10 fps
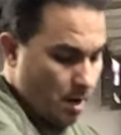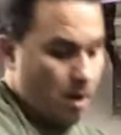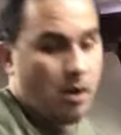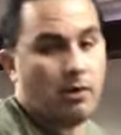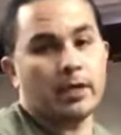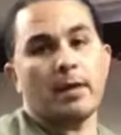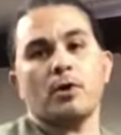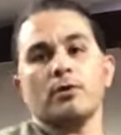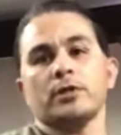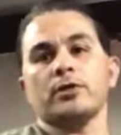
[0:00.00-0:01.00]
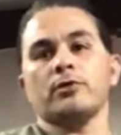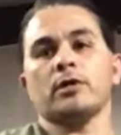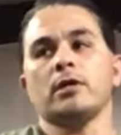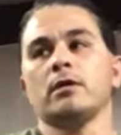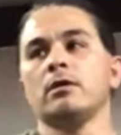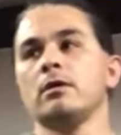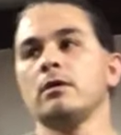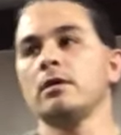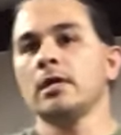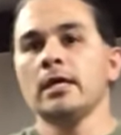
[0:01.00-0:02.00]
Oh, and I'm going to do
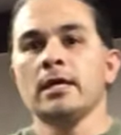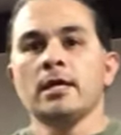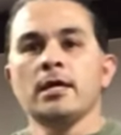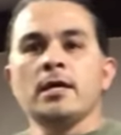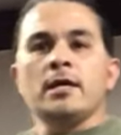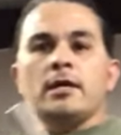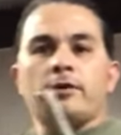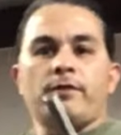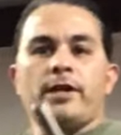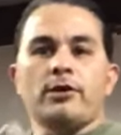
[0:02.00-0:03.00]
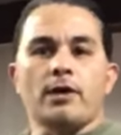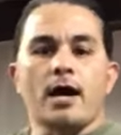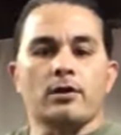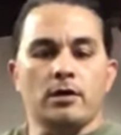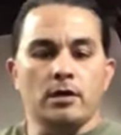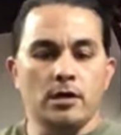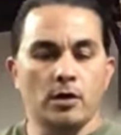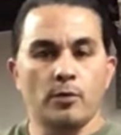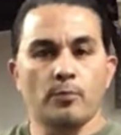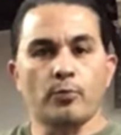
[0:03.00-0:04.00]
a video how to
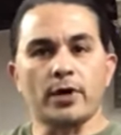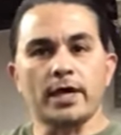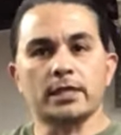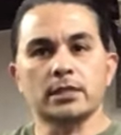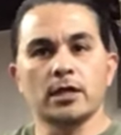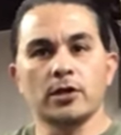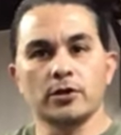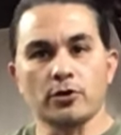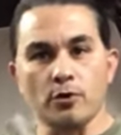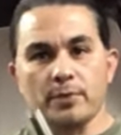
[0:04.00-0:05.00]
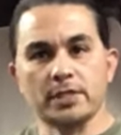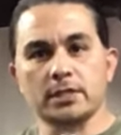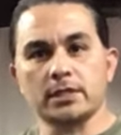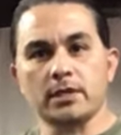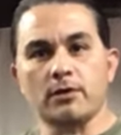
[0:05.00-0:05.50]
press your own pistons at